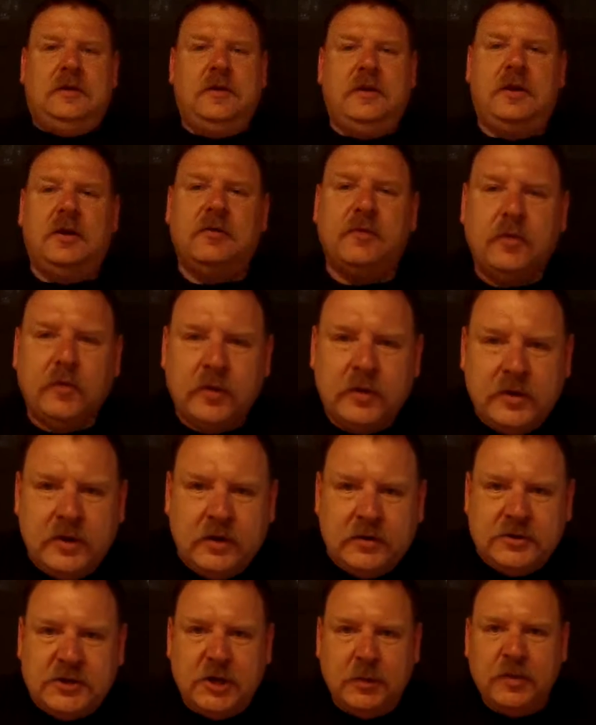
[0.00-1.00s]
Hey everyone,
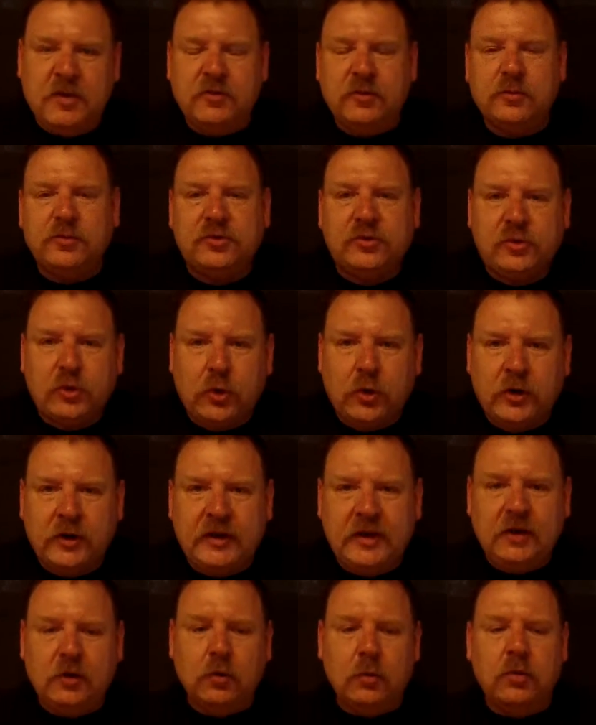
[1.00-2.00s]
Jeremy from
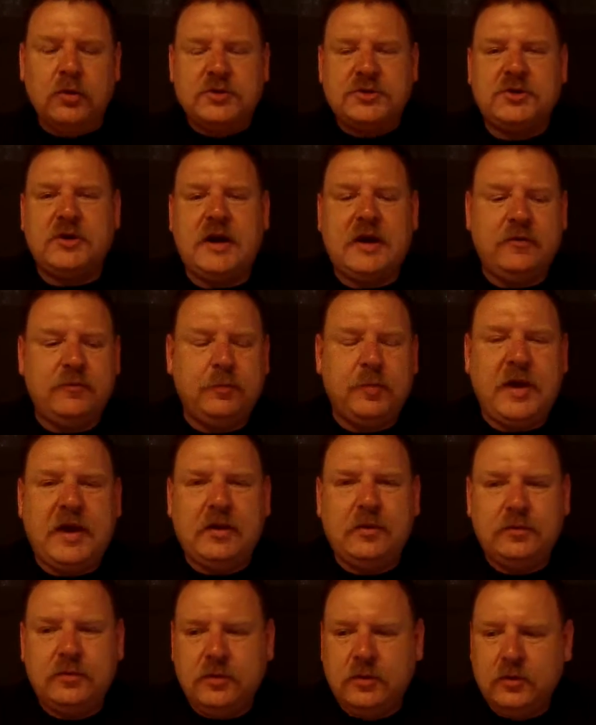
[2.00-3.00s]
Soaring Eagle Bushcraft
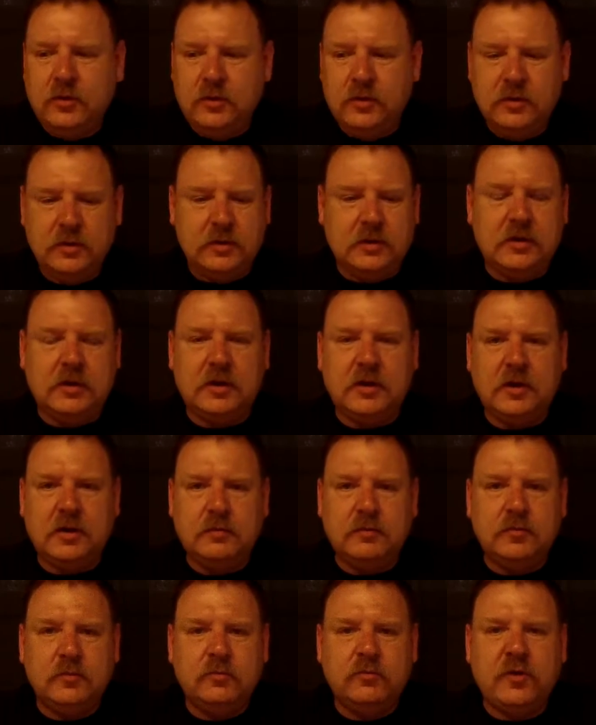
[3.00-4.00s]
back with you.
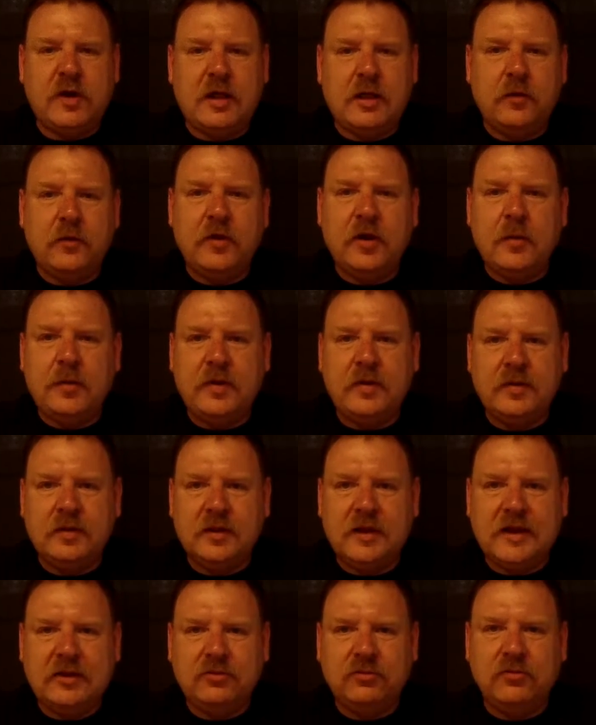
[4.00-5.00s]
Following up on
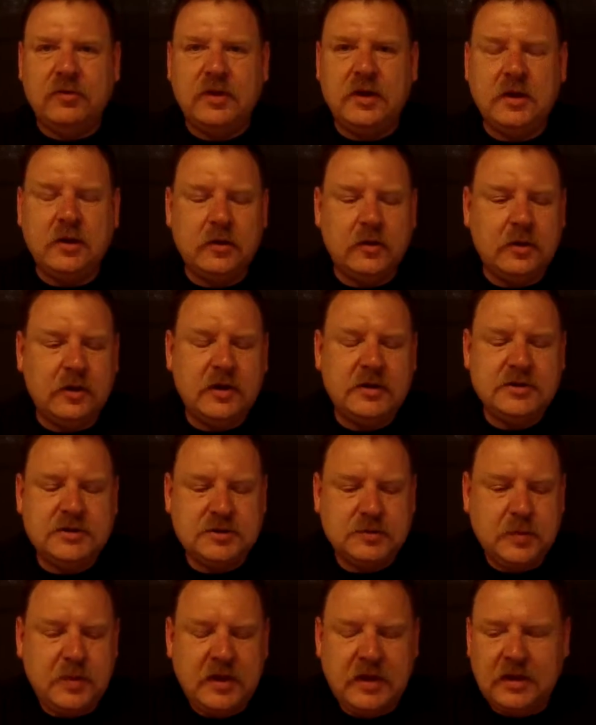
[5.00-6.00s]
the last video that I
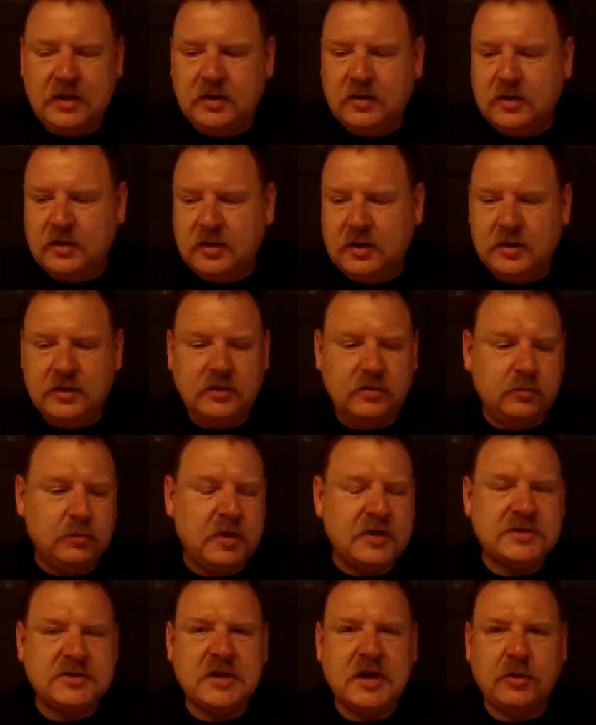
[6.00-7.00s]
just made, I
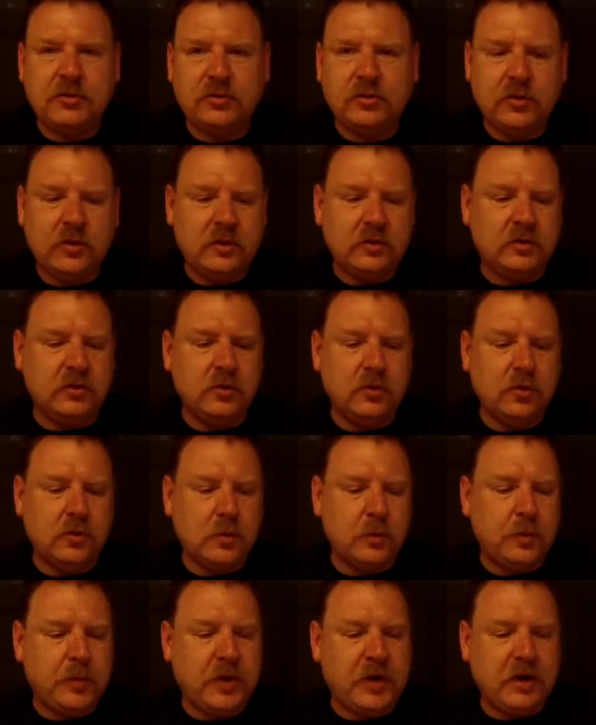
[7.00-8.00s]
mentioned I was going to do a
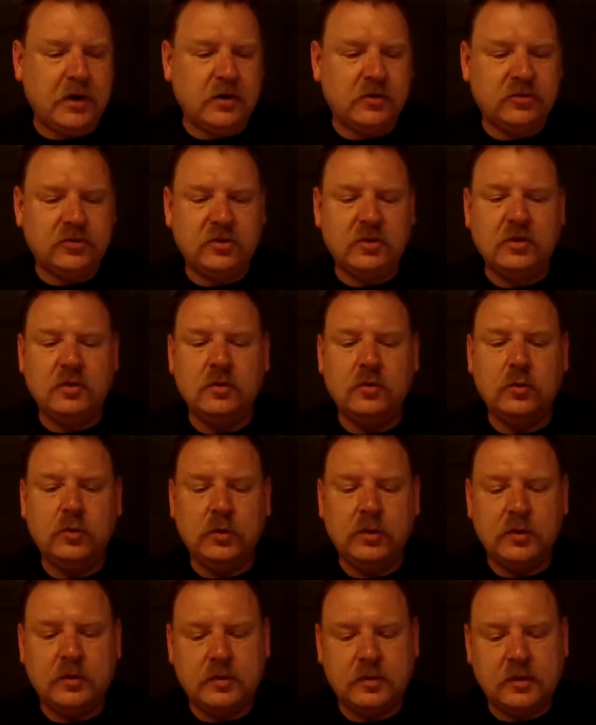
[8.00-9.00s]
comparison
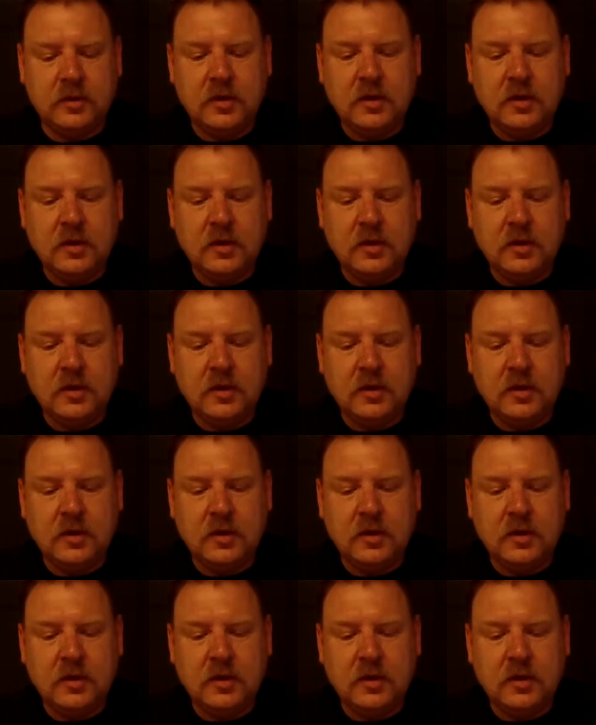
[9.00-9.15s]
with